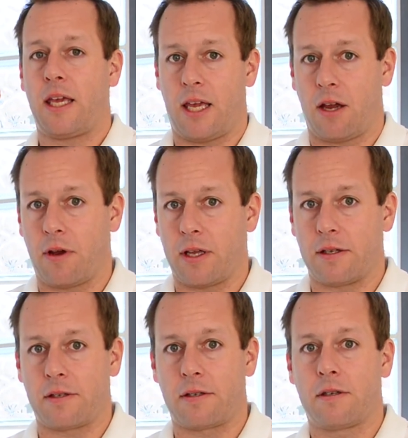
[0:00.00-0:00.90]
here
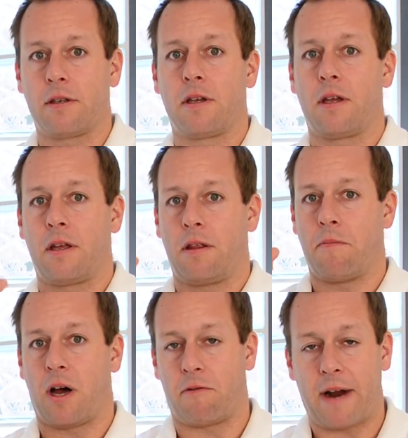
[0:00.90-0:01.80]
is
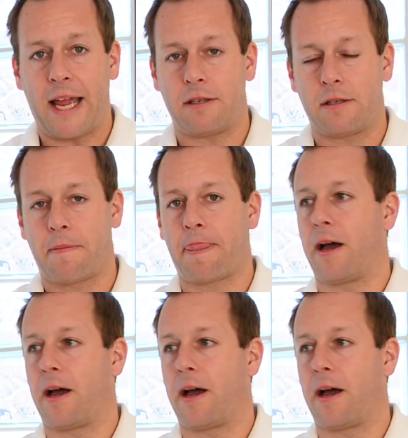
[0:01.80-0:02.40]
my rate,